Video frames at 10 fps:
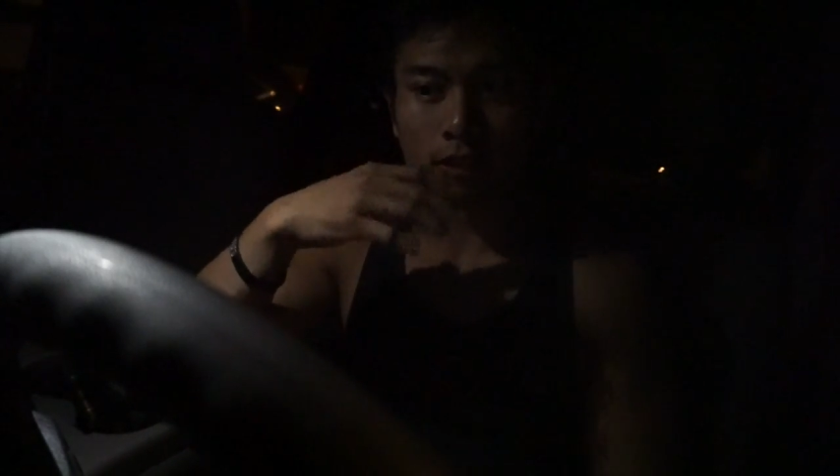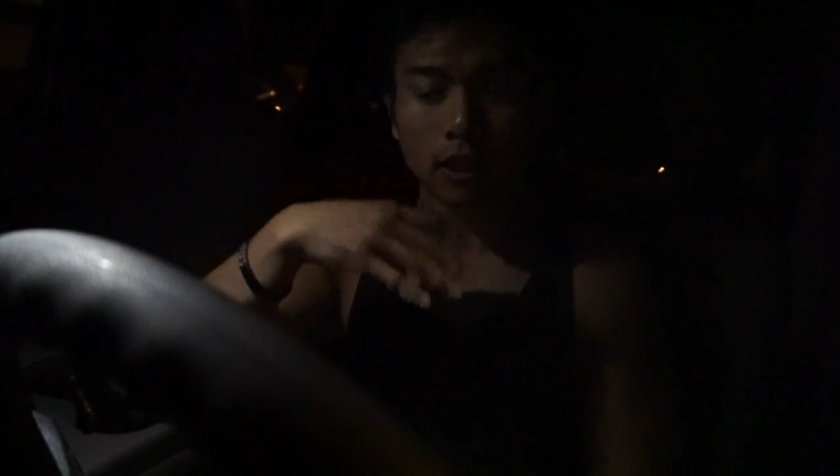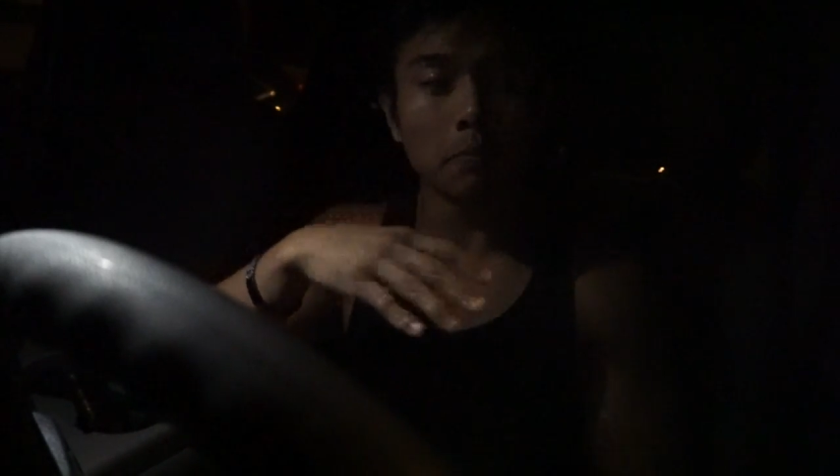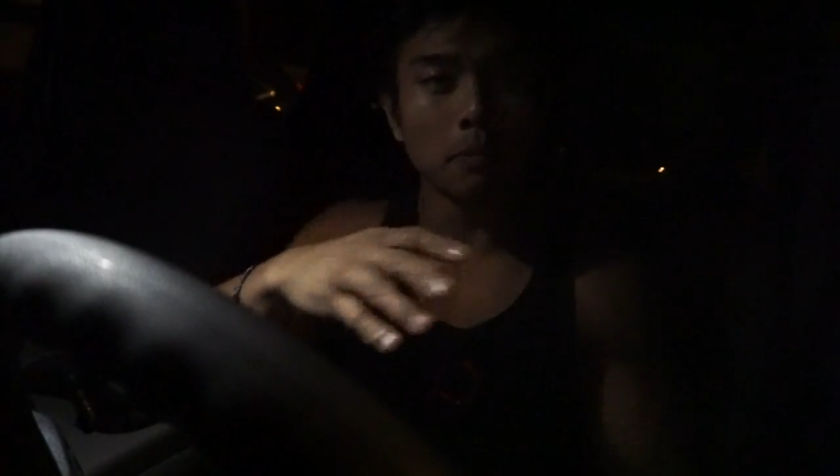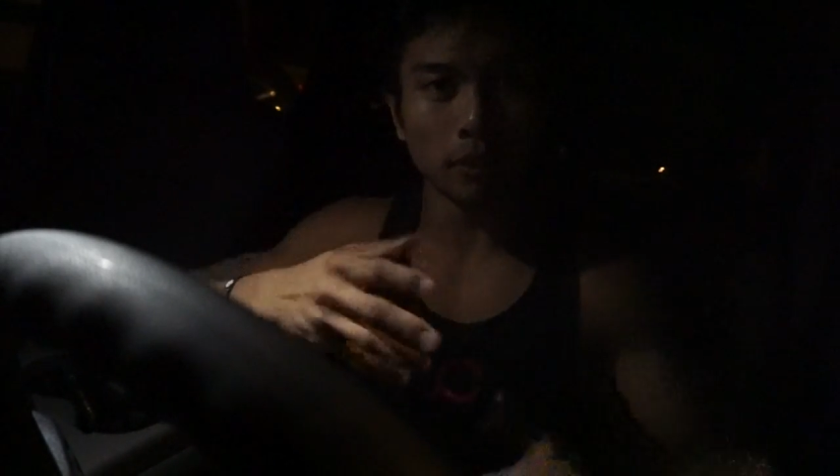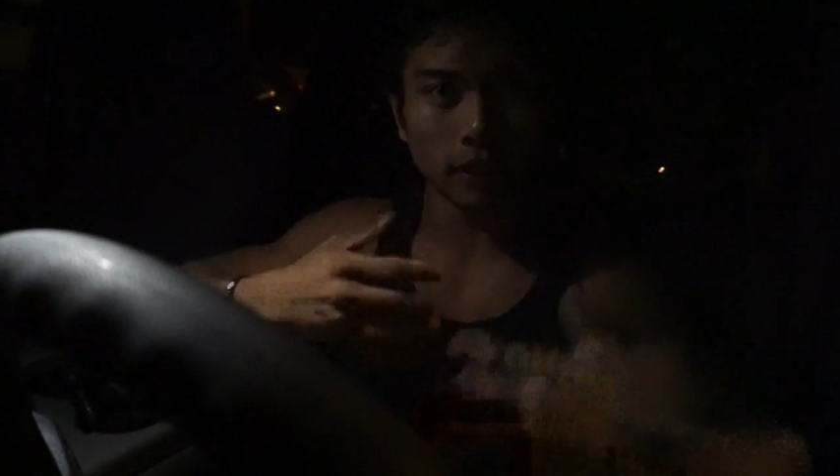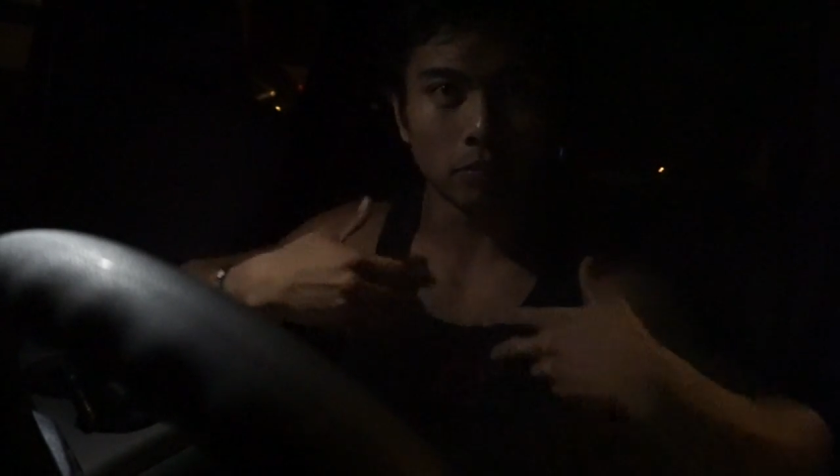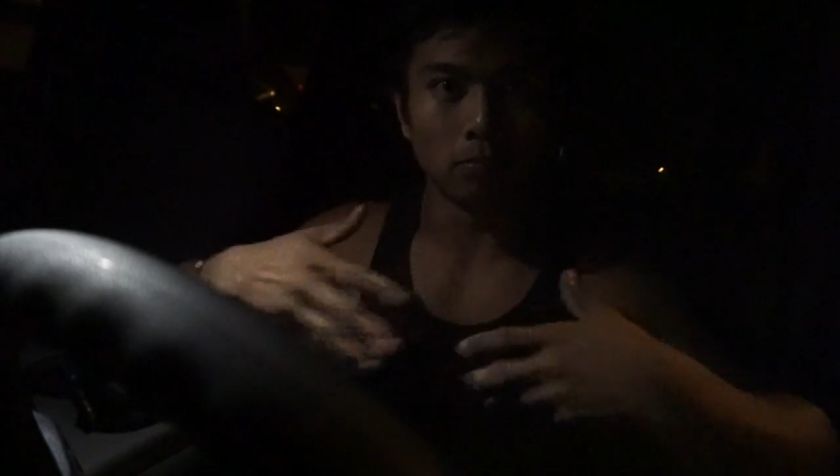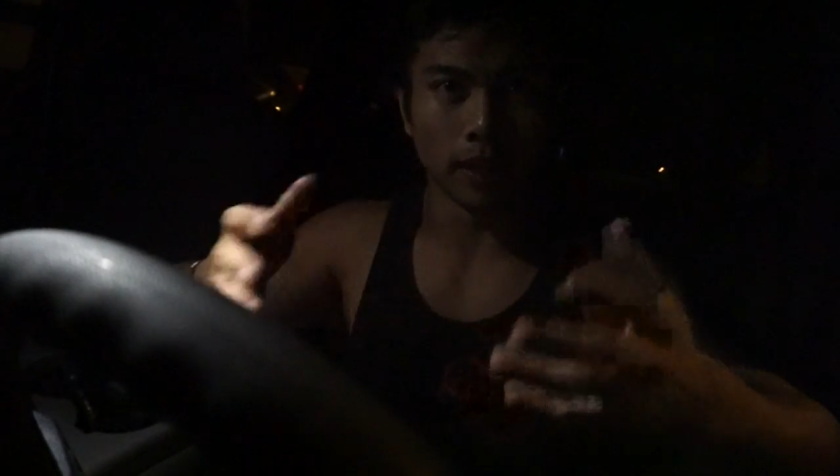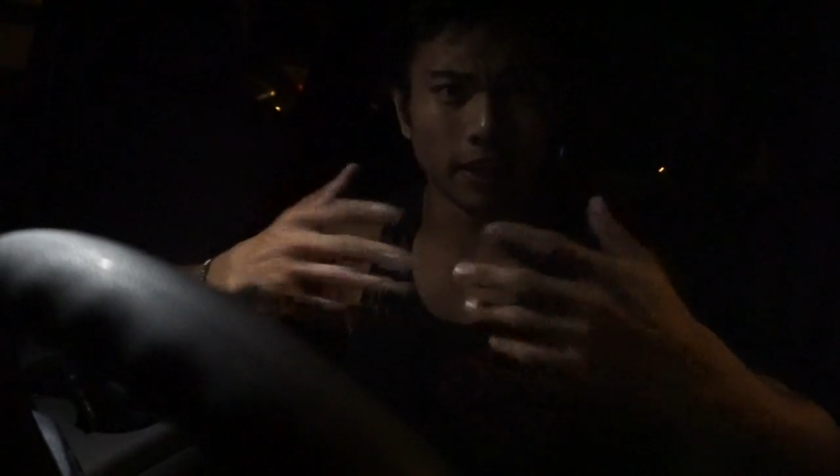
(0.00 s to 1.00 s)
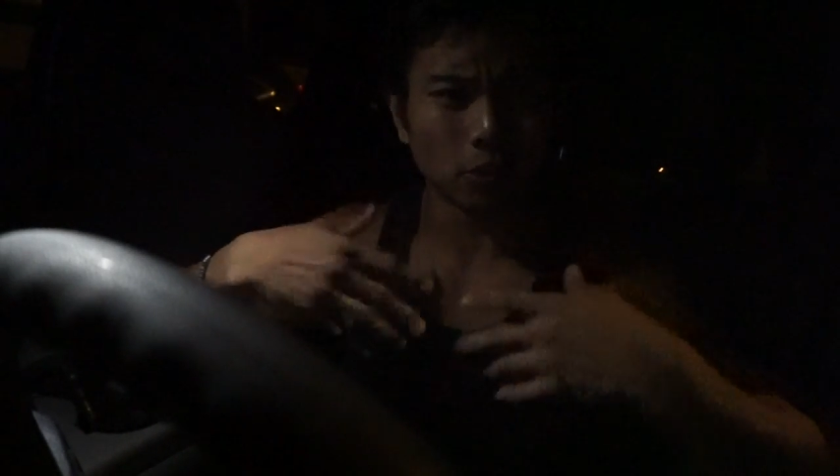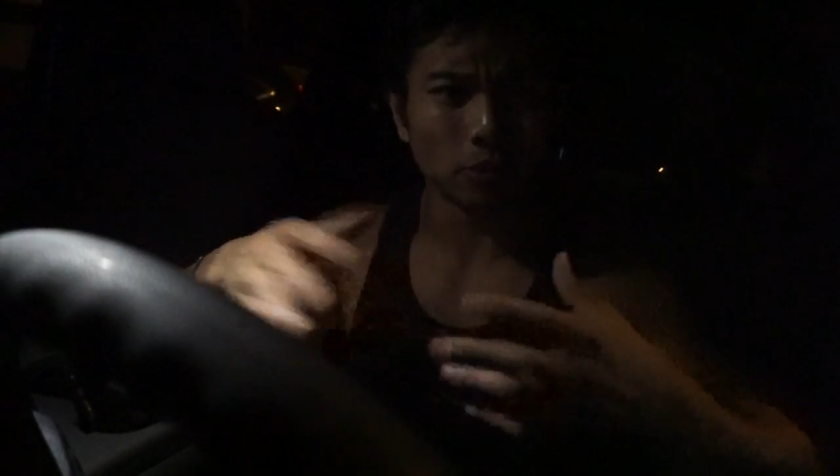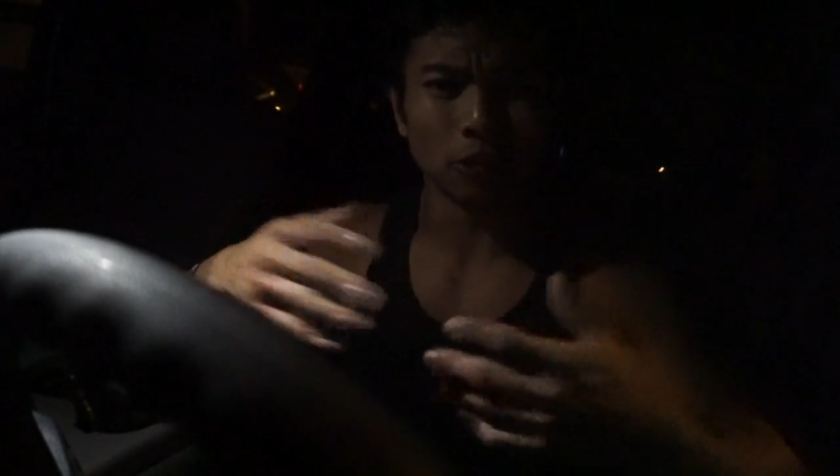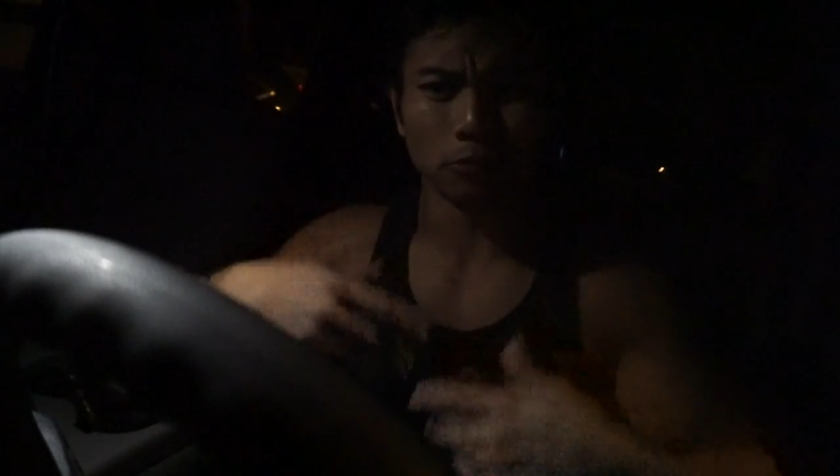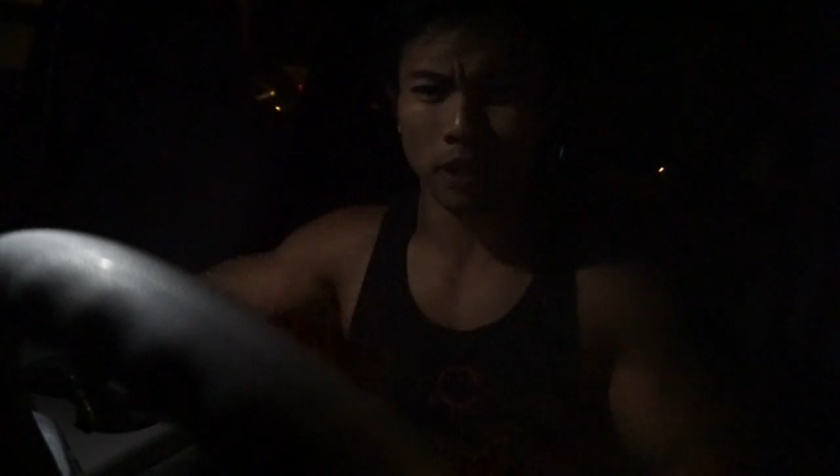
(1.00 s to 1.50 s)
lot of people like to blast through
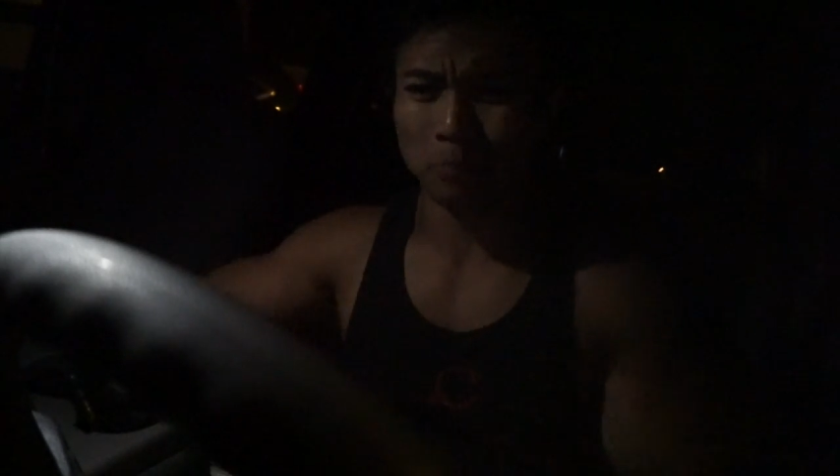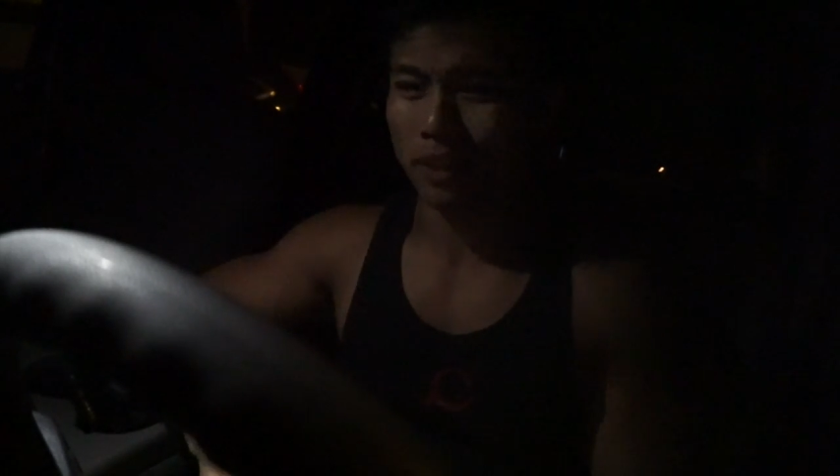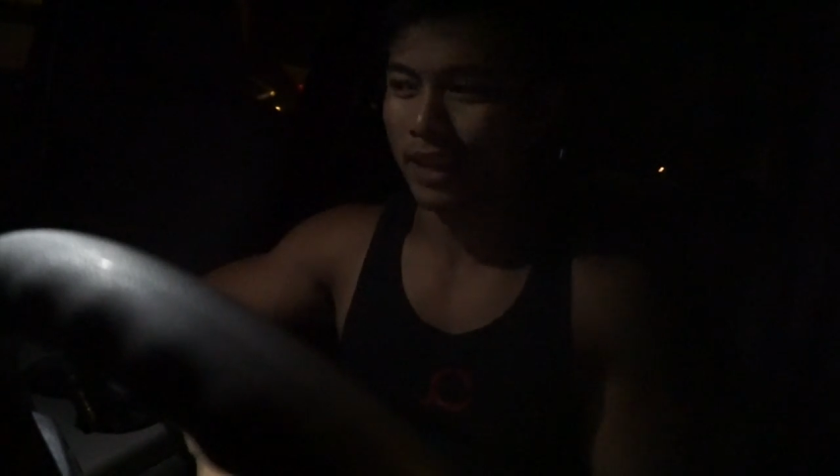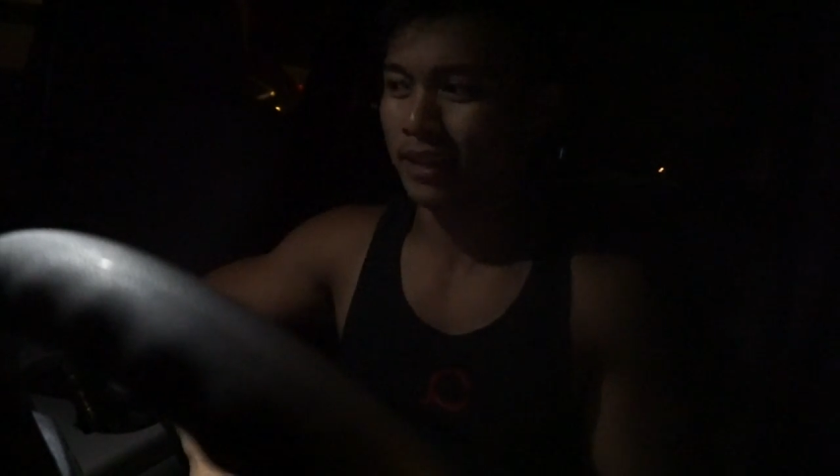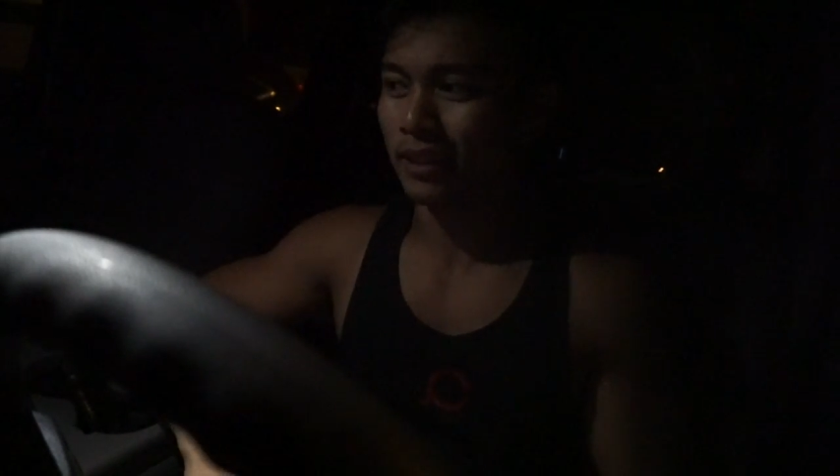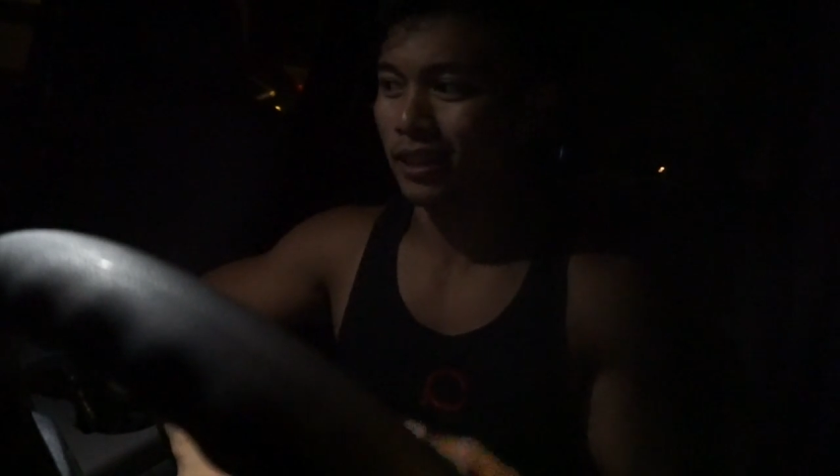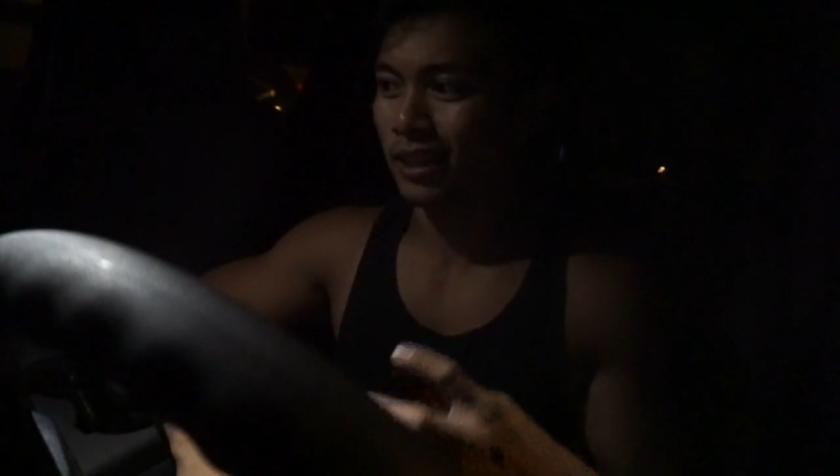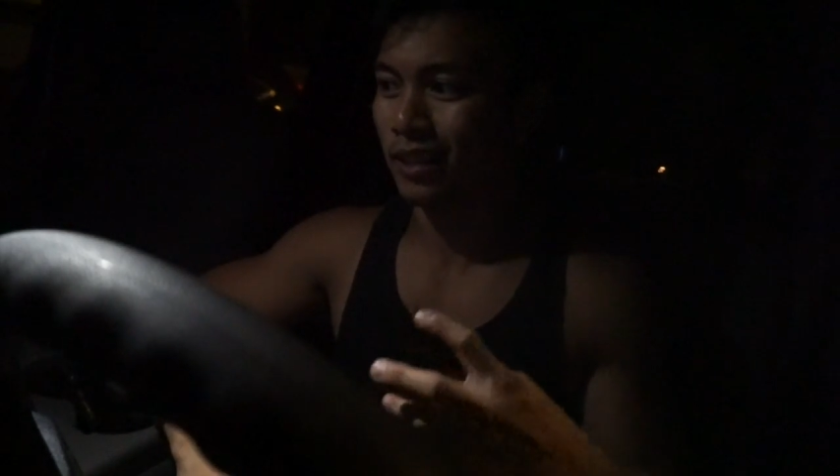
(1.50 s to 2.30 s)
these reps, and